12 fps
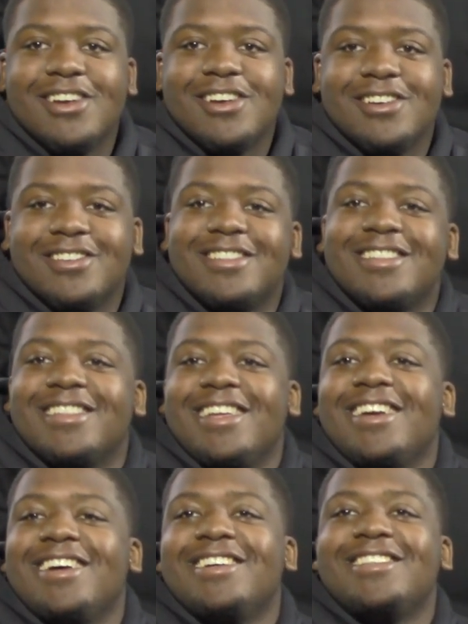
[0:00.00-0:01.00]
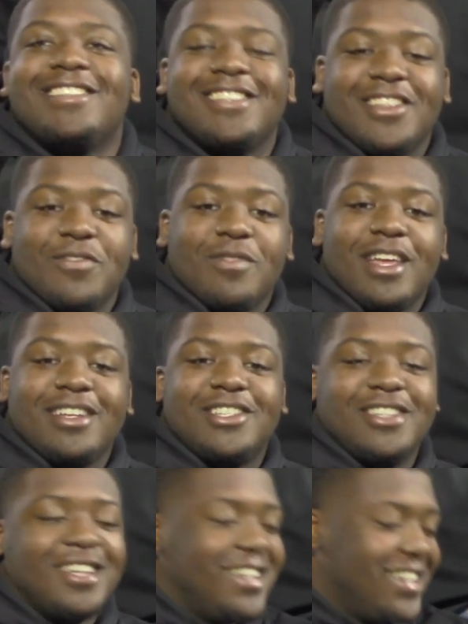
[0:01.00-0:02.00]
no. you just want a
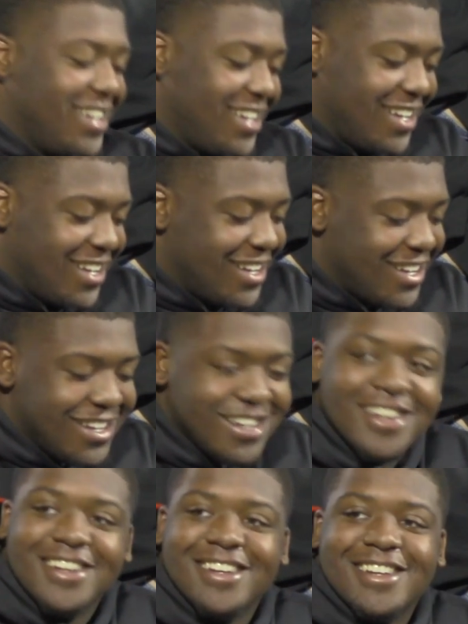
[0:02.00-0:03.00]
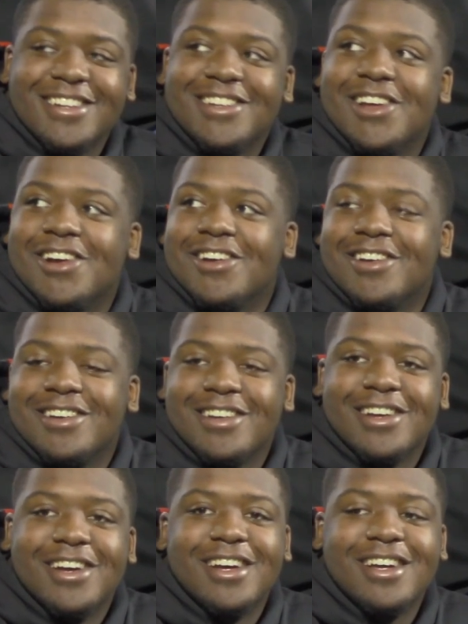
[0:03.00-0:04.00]
record, man, with that. You know no. I'm joking.
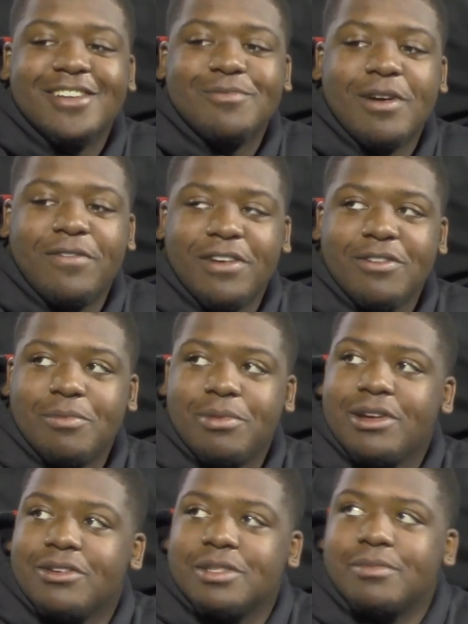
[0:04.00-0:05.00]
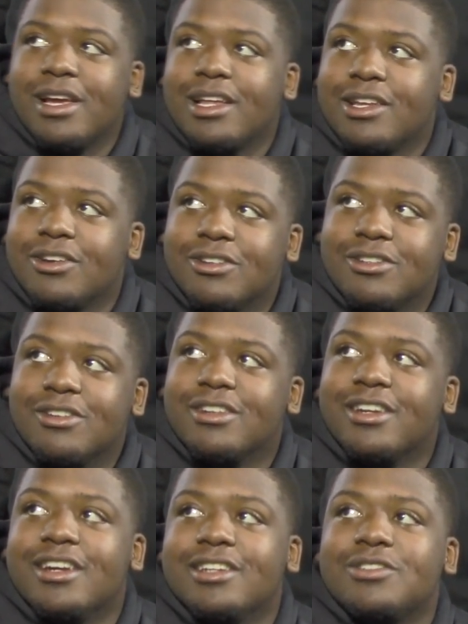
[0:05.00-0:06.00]
Uh, my favorite player was Magglio
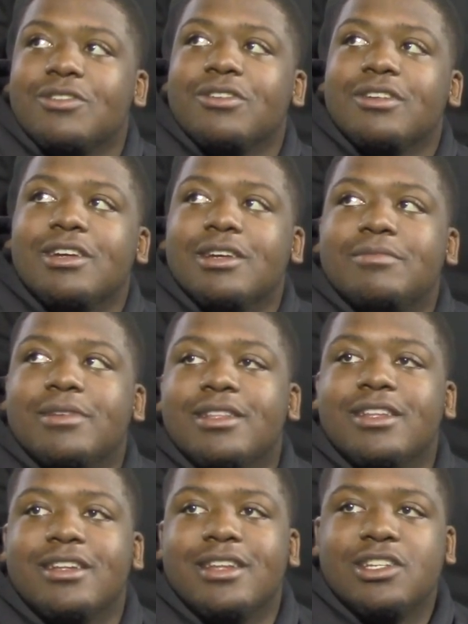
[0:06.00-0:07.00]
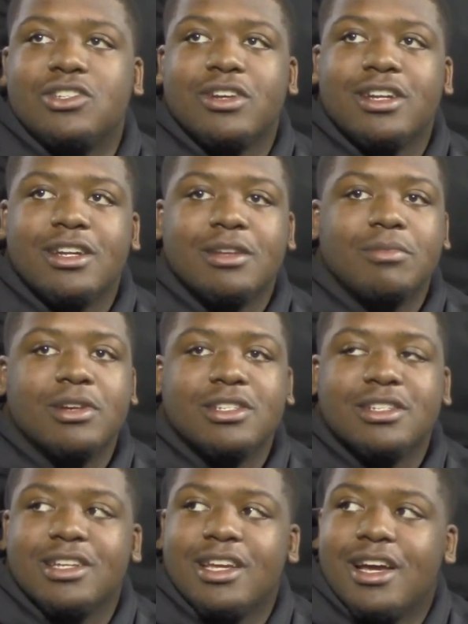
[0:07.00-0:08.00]
Ordonez growing up, and then they traded a bunch
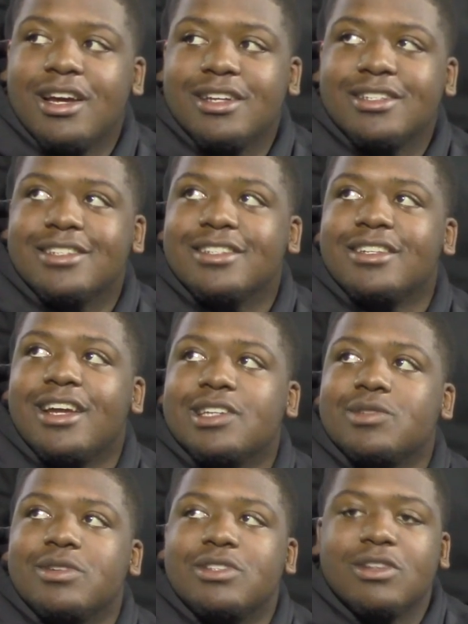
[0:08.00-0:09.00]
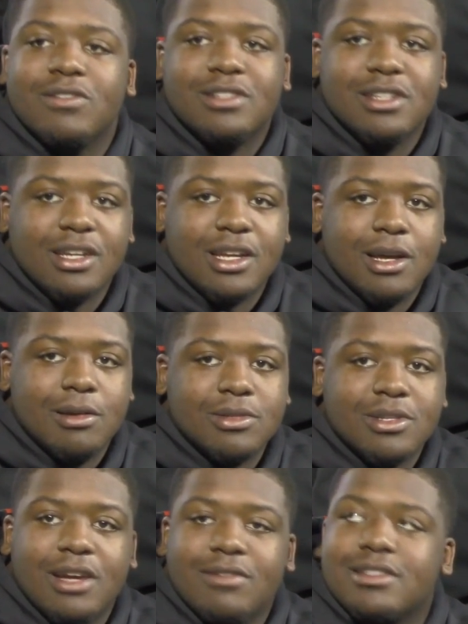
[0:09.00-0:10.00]
of the guys, and I switched over to the Cubs,
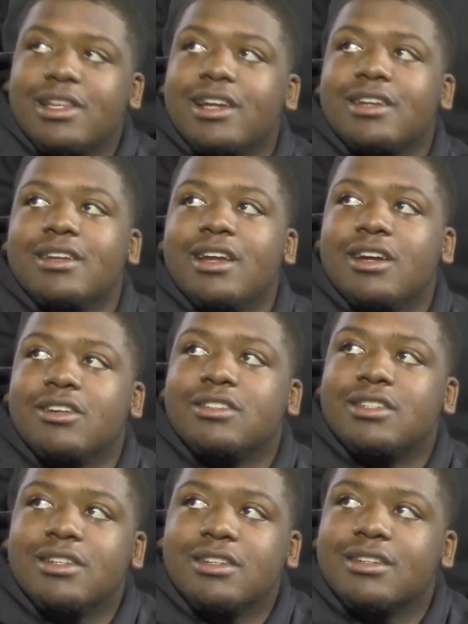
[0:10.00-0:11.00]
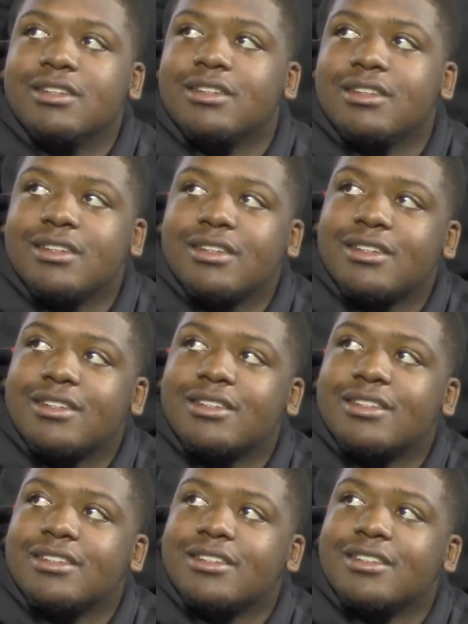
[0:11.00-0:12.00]
and I was like 9 or 10. And how
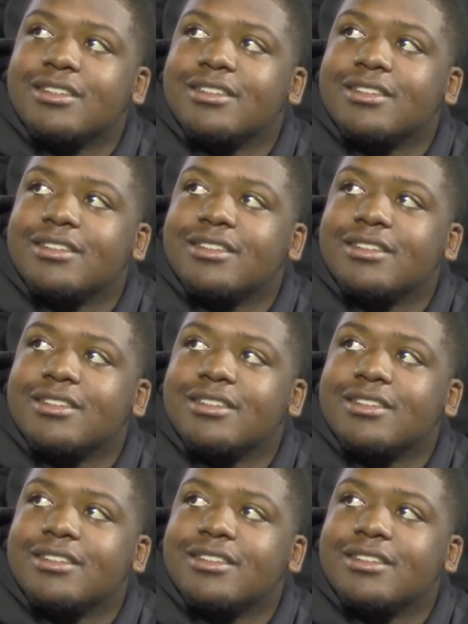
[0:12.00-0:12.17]
tough was it